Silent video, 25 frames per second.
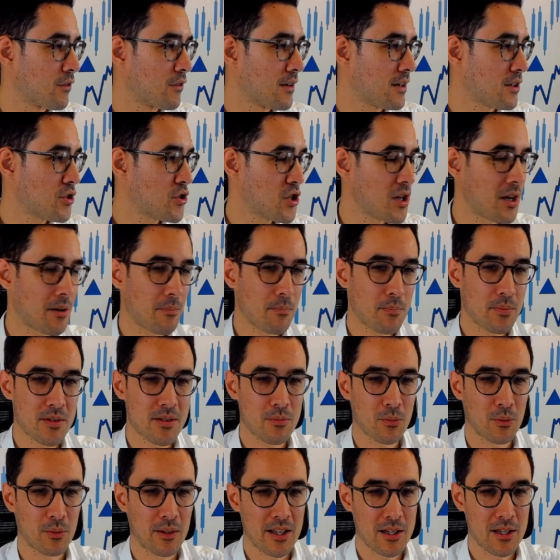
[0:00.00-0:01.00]
its chips,
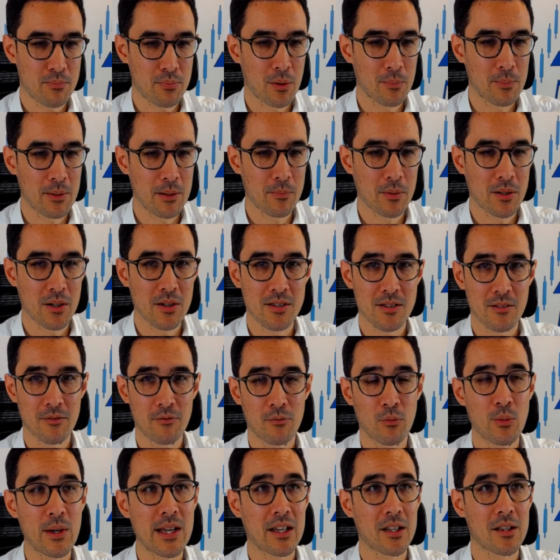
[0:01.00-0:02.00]
well, then it's probably because
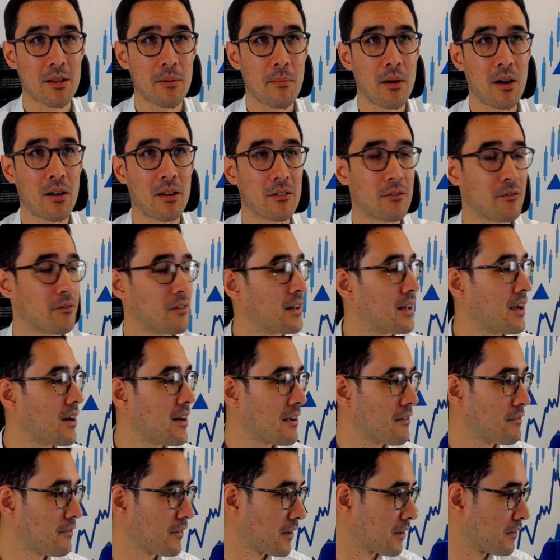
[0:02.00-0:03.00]
of weak demand for the
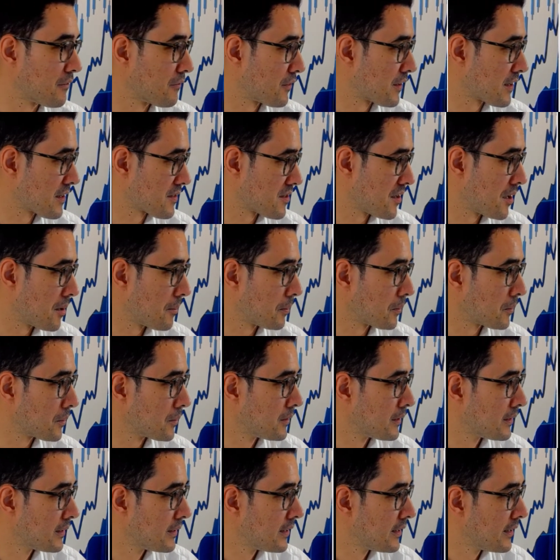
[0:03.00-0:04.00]
iPhone, for example.
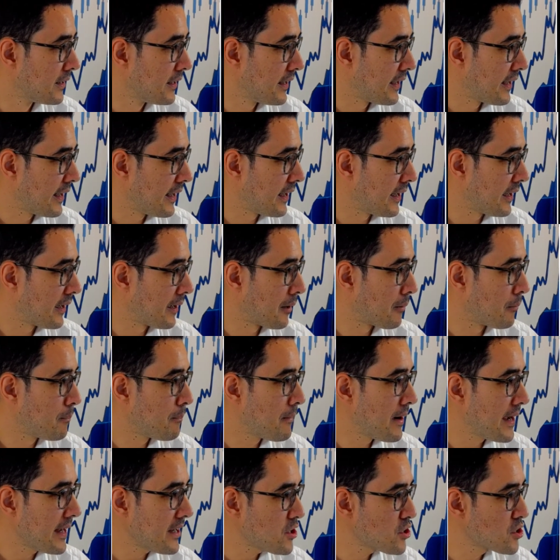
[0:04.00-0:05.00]

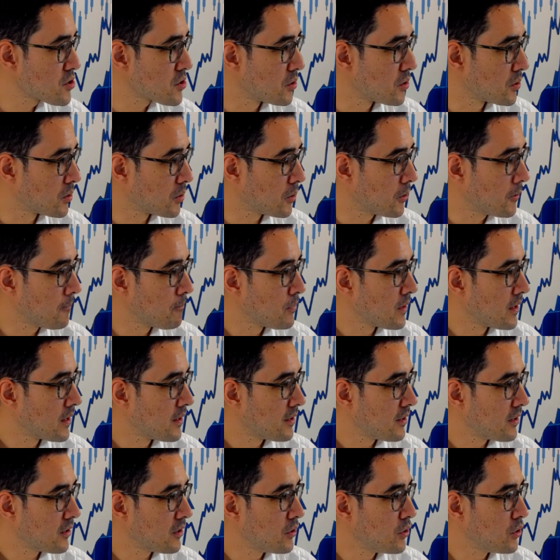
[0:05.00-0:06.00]
Make sure
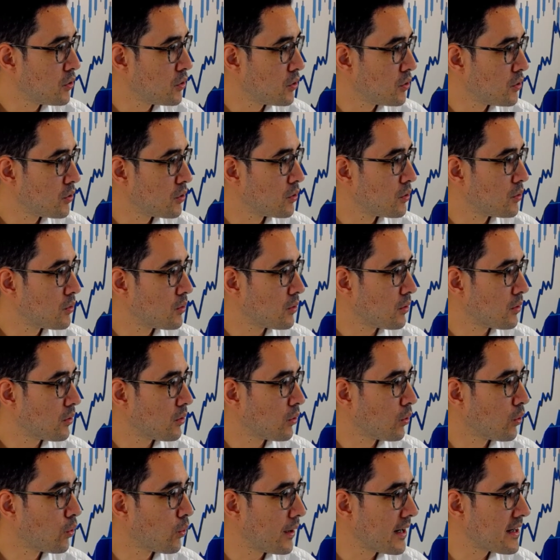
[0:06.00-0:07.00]
you
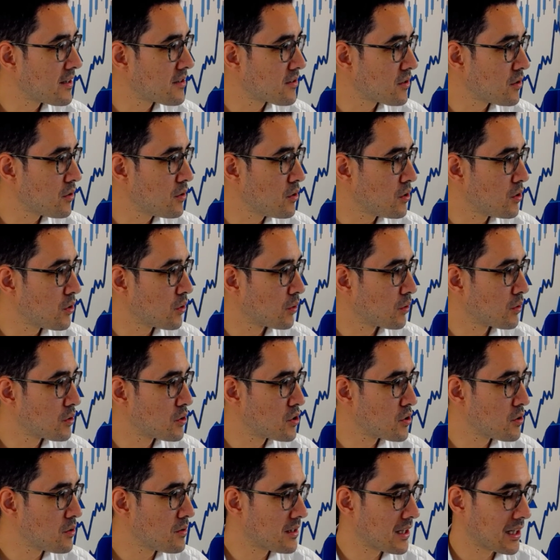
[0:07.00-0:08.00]
always do your
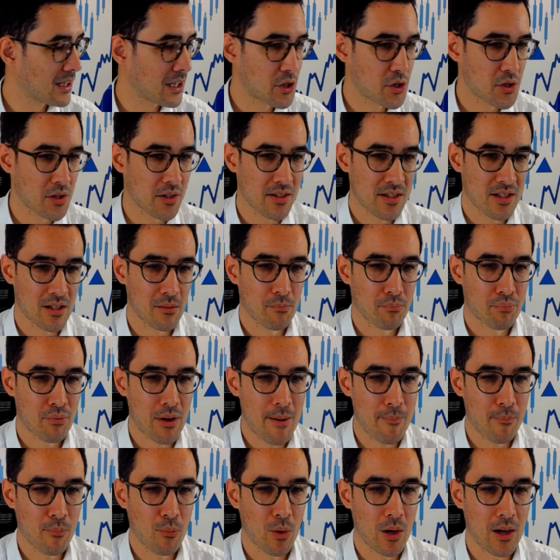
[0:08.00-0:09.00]
due diligence and
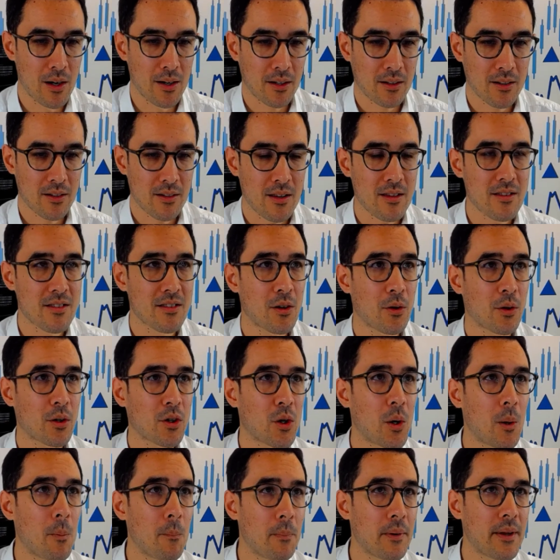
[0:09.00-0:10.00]
prep work. So a
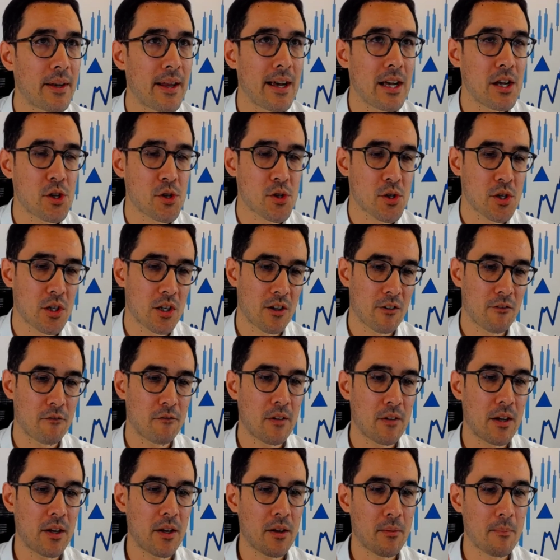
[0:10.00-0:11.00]
combination of
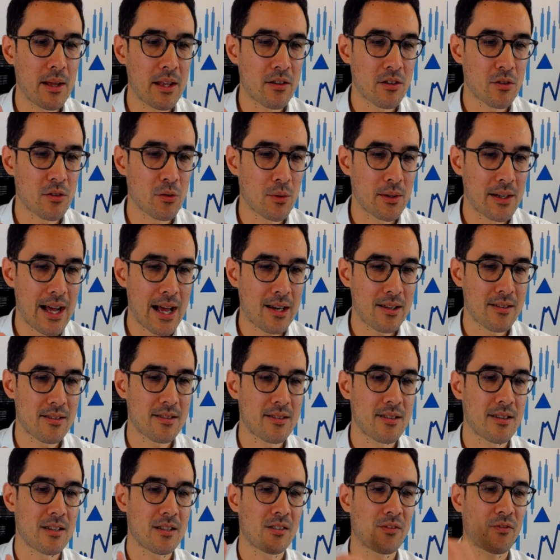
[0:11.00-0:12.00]
fundamental
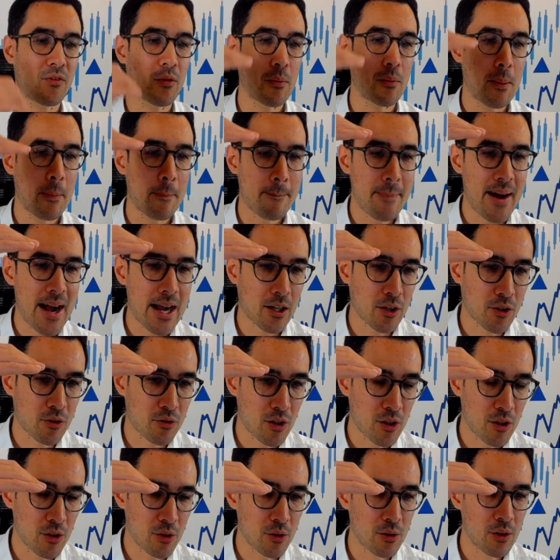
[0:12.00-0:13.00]
analysis from a
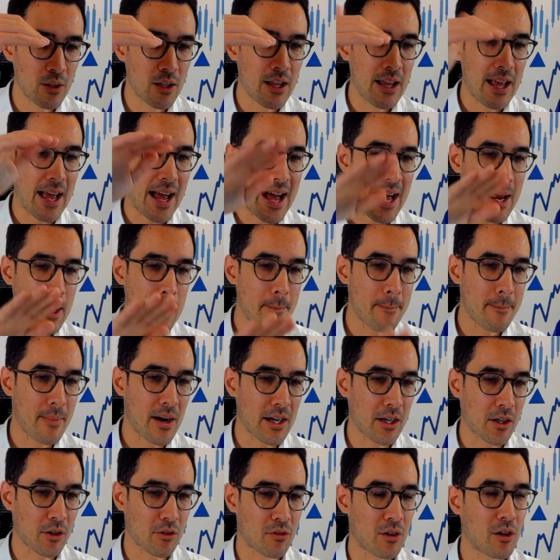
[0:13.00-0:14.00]
macro and
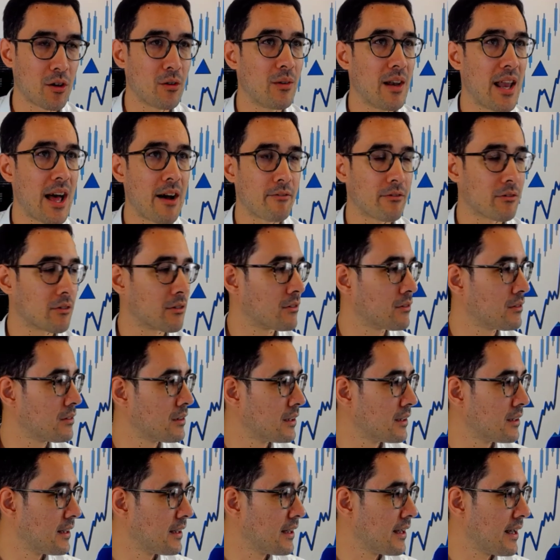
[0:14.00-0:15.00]
micro level,
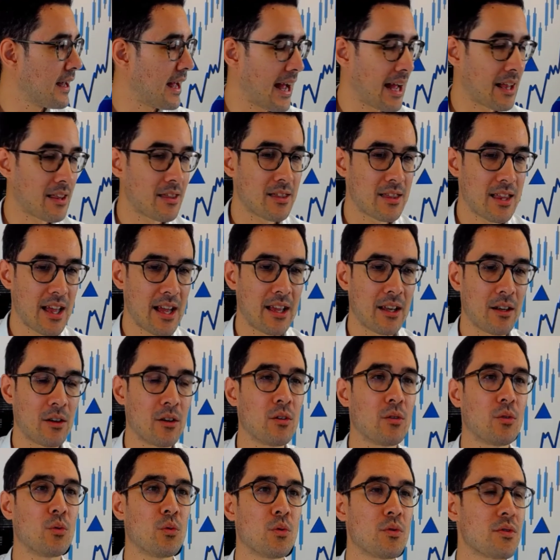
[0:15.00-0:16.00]
and
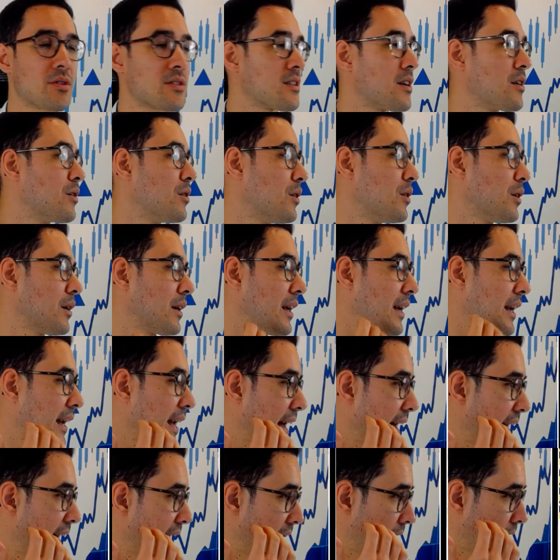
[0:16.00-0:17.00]
then also looking
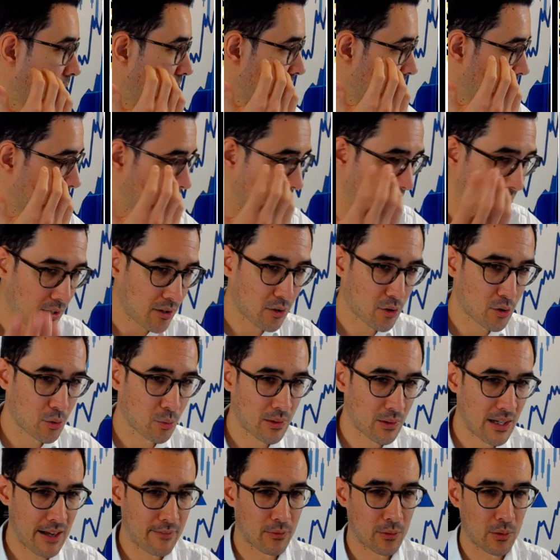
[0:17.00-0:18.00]
at
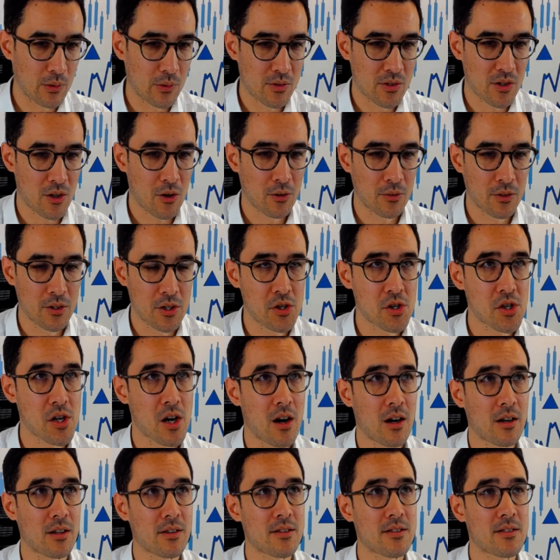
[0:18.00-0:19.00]
technical levels on the
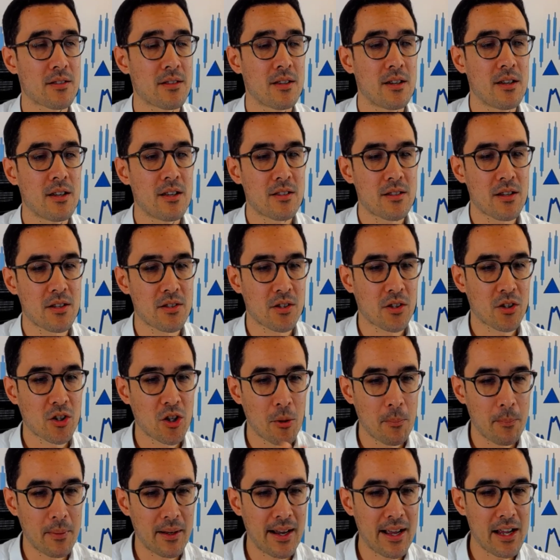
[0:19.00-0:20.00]
charts. So it's a
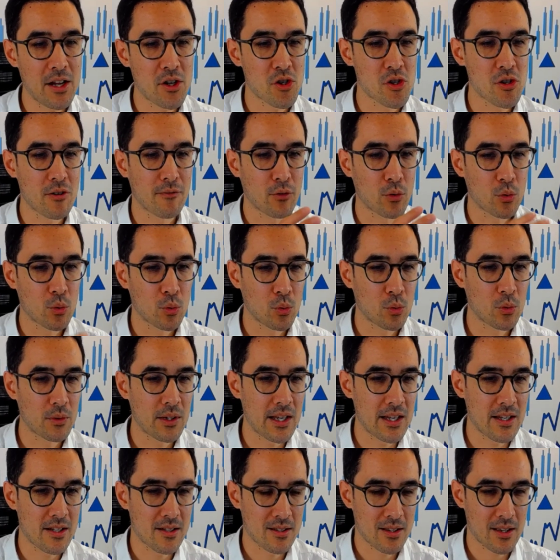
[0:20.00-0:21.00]
combination of all
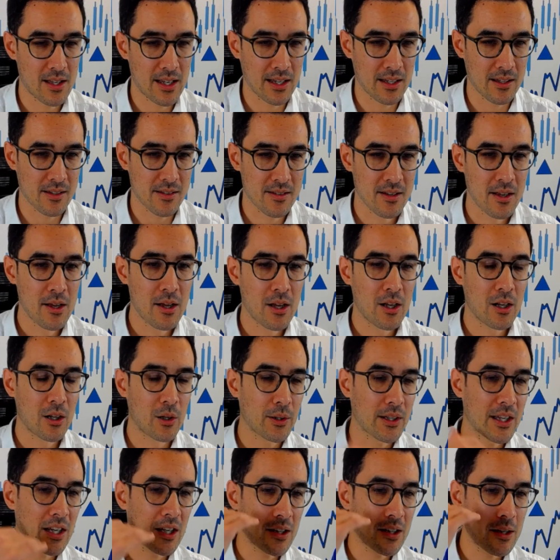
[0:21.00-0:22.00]
these things.
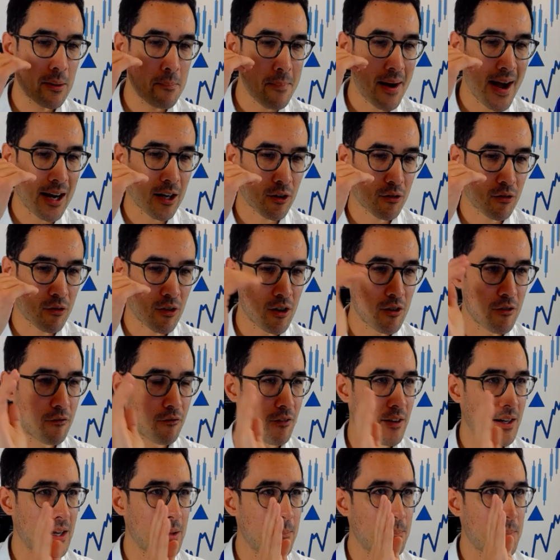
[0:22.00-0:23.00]
Looking at the macro
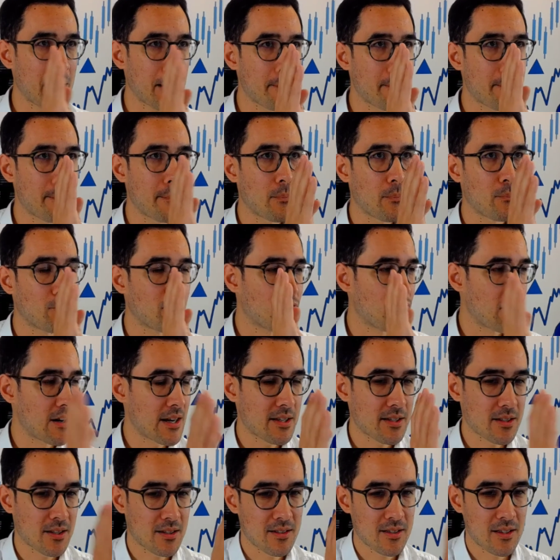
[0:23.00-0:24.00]
for any big
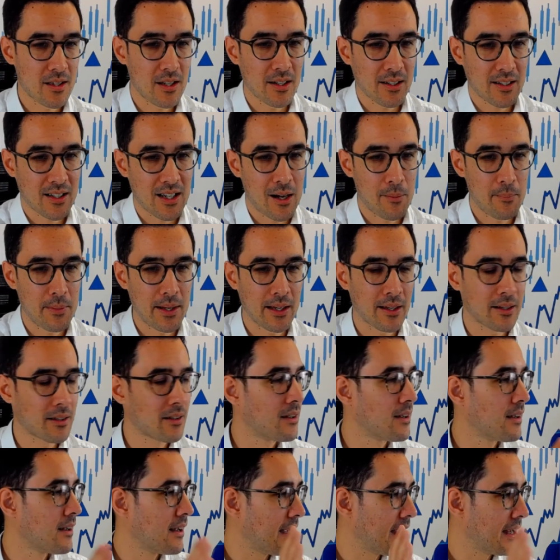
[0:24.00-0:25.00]
risks that are coming
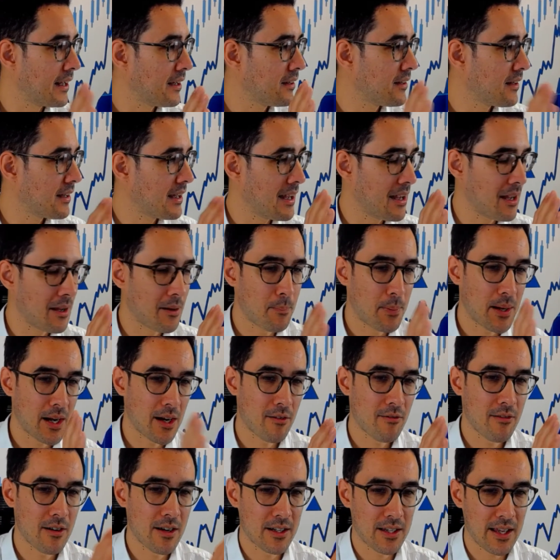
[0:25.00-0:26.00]
in the
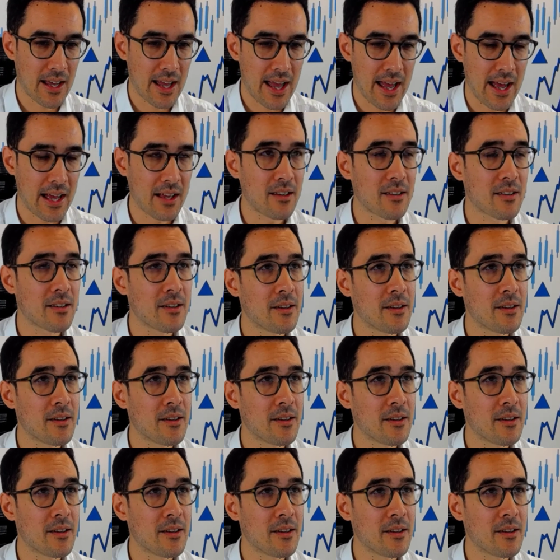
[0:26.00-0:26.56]
period ahead.